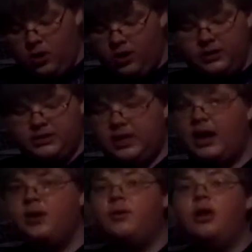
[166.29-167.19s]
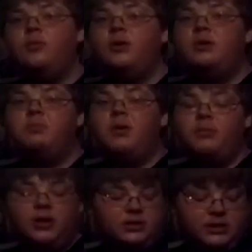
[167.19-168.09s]
are designed around being
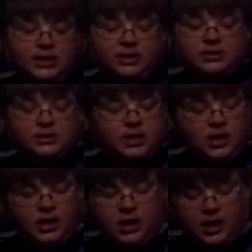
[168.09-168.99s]
pump guns is